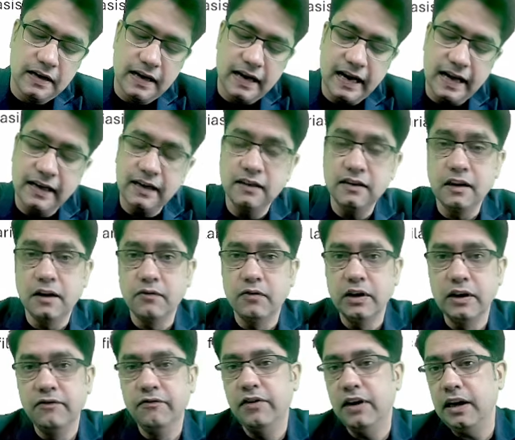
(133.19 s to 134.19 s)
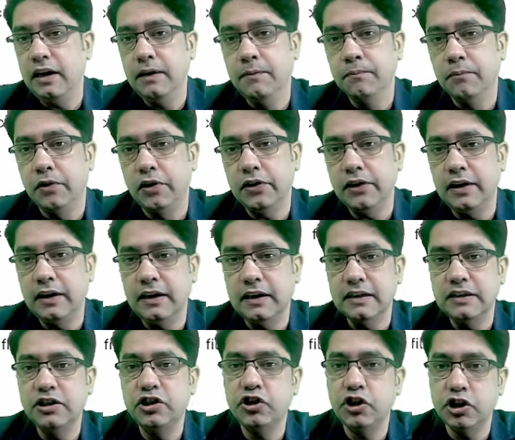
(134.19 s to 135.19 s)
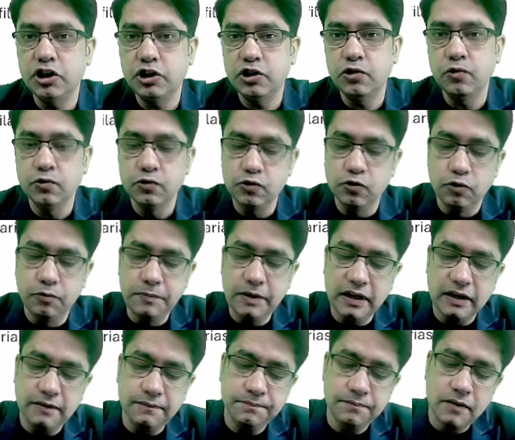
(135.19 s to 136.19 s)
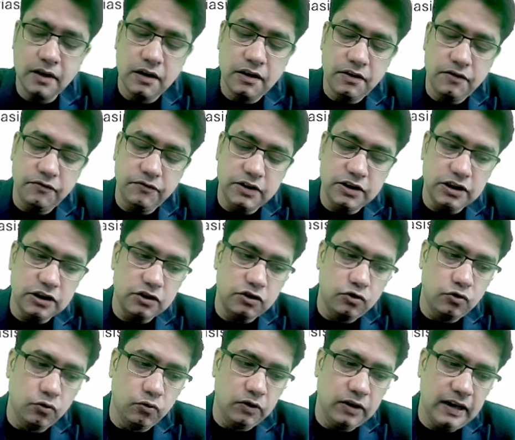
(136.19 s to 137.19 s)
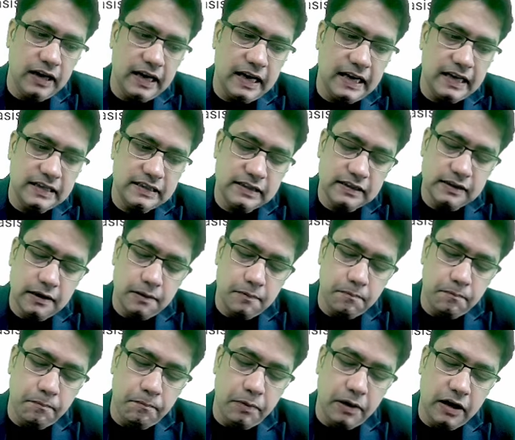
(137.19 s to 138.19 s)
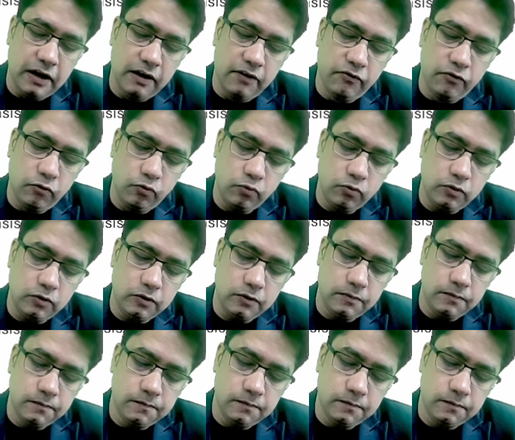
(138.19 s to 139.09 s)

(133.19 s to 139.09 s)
Another one very important is schistosomia, which is known as blood fluke.